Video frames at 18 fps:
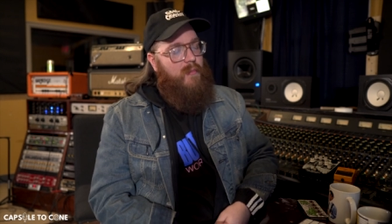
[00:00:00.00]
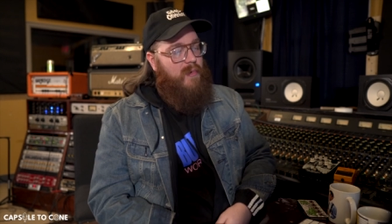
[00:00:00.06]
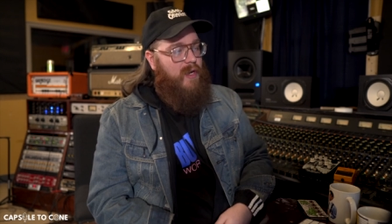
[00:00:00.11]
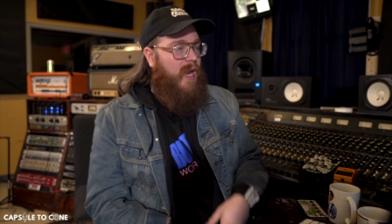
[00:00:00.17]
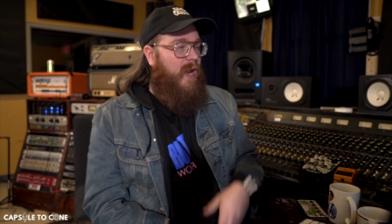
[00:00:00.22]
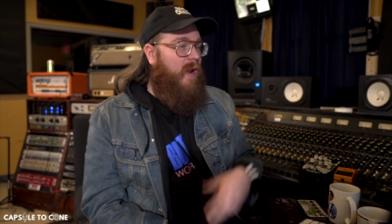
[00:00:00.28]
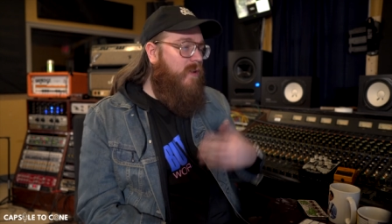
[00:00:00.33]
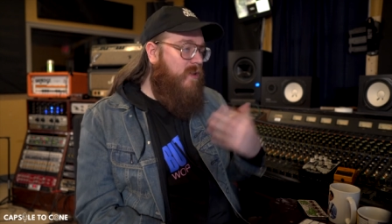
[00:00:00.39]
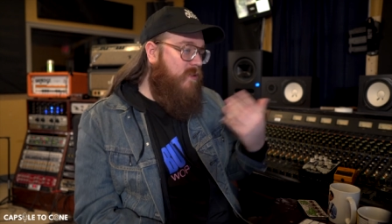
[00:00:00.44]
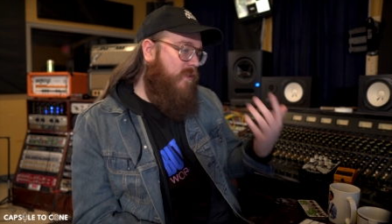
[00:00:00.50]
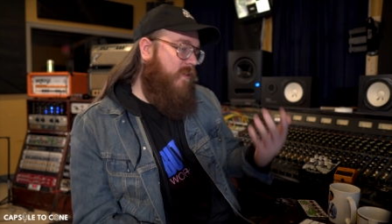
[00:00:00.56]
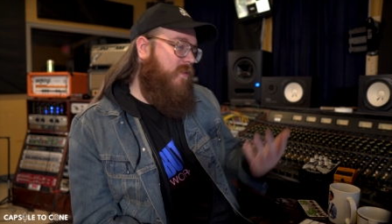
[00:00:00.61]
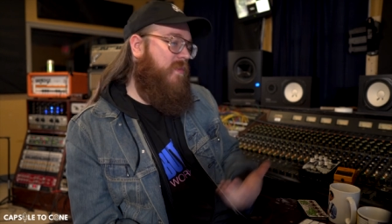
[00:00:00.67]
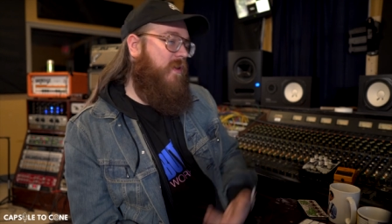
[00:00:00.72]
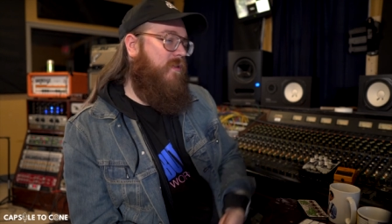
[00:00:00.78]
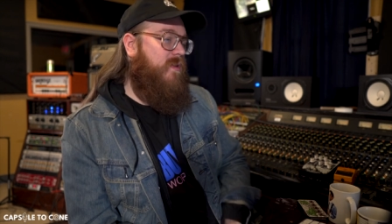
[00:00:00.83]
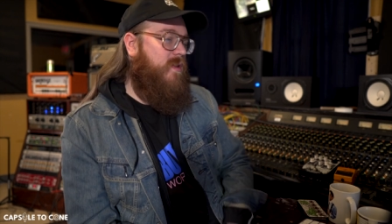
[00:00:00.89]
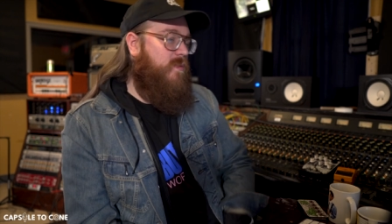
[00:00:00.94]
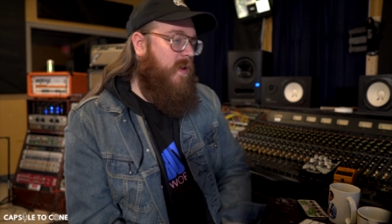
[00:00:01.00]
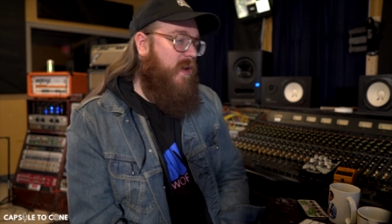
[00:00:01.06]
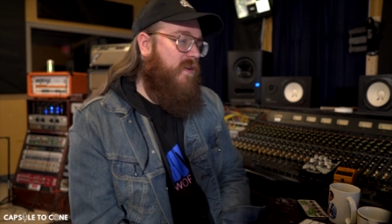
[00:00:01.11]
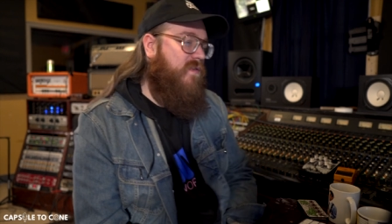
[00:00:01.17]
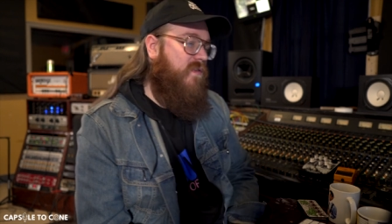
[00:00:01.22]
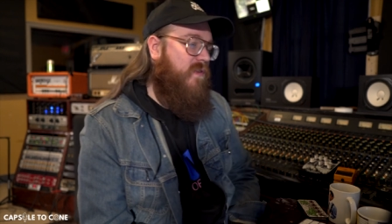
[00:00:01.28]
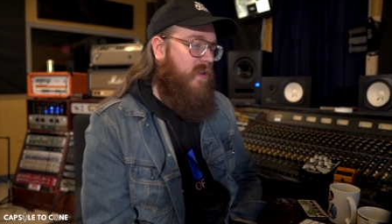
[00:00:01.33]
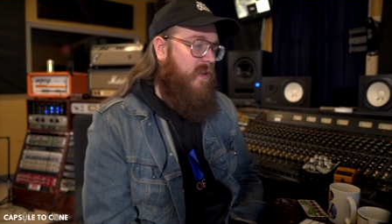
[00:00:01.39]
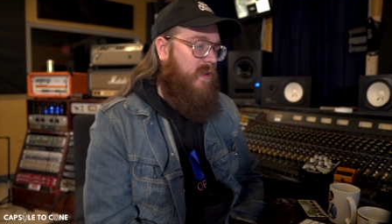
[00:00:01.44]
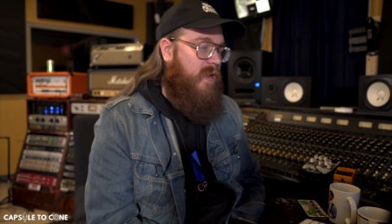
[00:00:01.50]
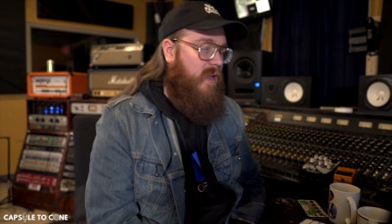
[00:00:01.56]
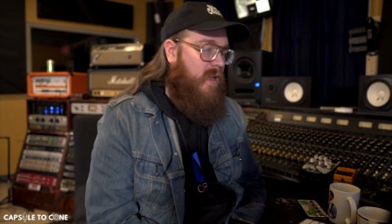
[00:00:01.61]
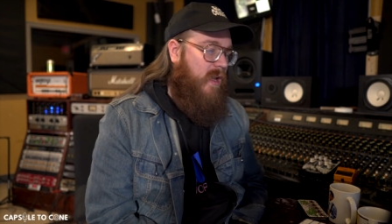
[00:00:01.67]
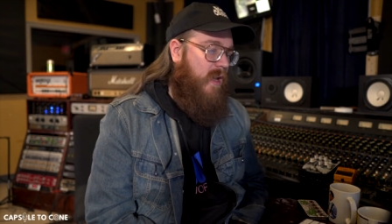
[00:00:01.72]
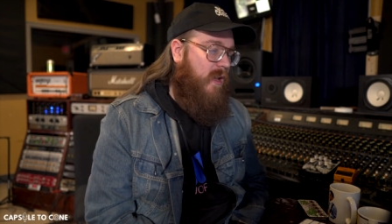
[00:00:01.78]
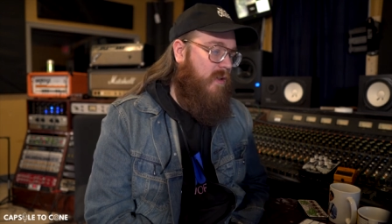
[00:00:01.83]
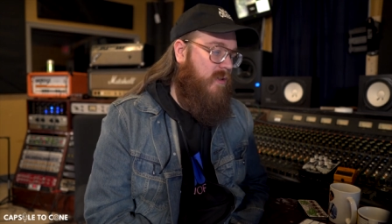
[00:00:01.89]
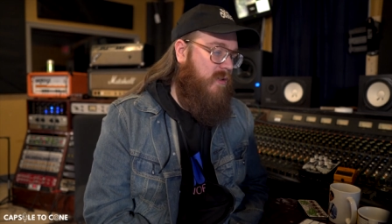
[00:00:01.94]
but I always want to be respectful and,
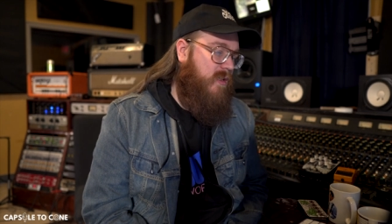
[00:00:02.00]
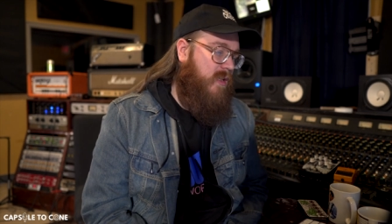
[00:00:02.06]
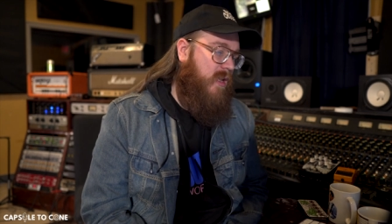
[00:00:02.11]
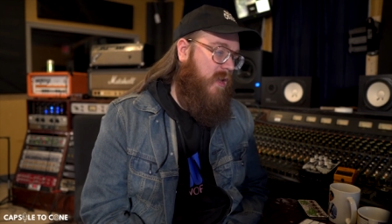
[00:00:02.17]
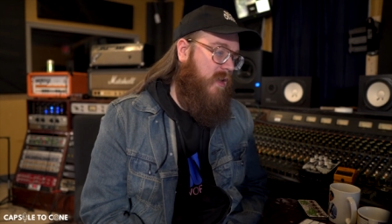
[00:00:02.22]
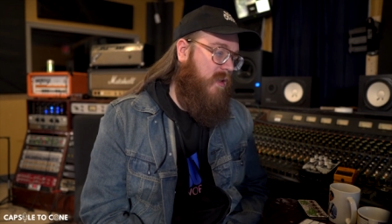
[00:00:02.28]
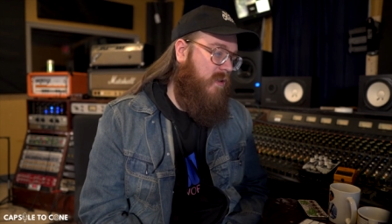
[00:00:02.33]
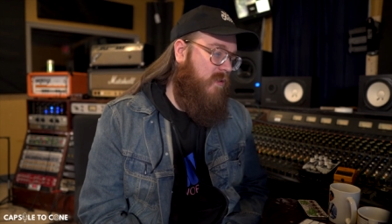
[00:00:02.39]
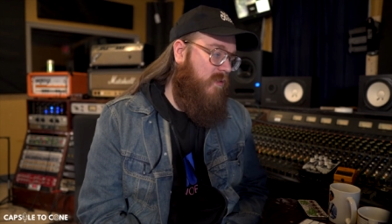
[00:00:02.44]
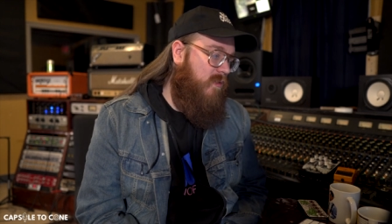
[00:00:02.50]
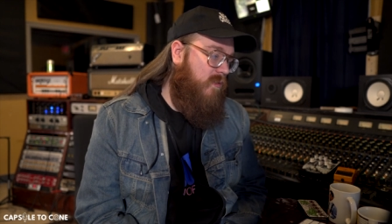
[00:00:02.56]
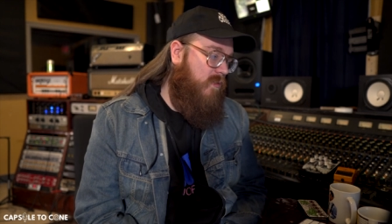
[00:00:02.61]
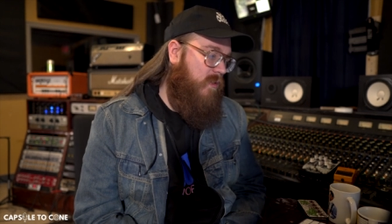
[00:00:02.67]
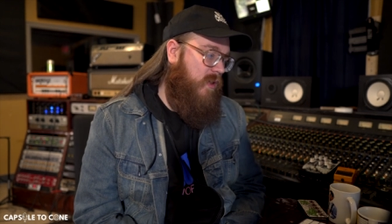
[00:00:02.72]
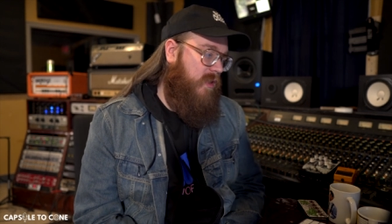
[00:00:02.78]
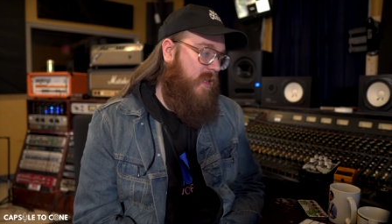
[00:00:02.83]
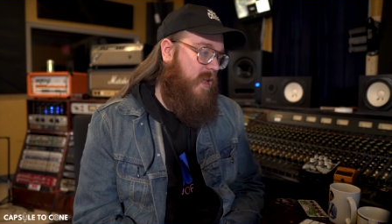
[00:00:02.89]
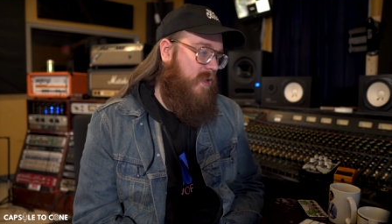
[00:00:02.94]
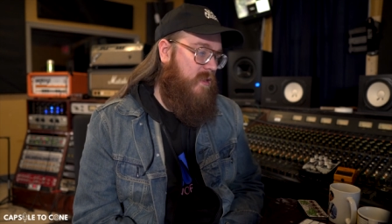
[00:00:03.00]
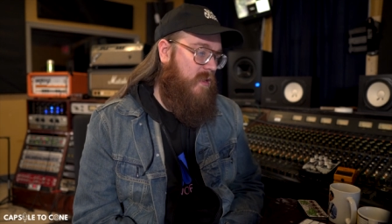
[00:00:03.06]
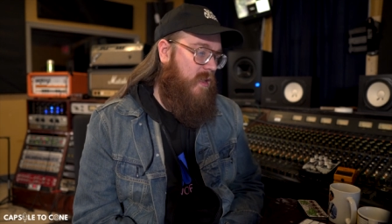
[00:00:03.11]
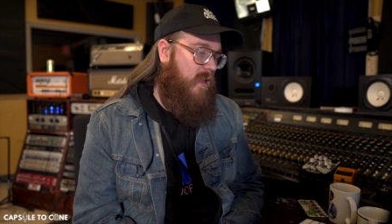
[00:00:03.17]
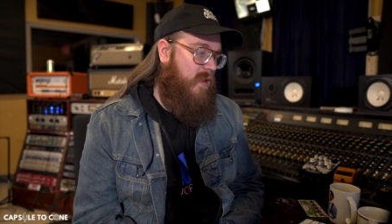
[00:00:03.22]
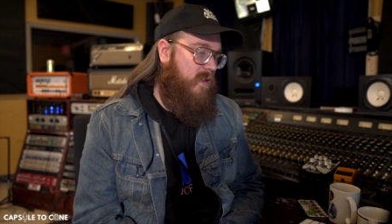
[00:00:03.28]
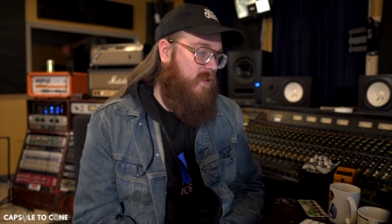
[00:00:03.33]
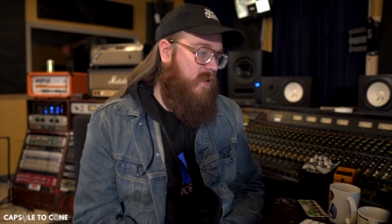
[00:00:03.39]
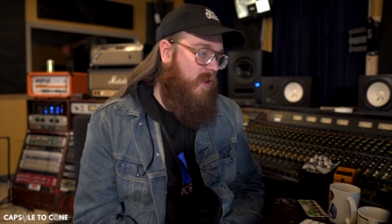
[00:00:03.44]
and I understand what that's like.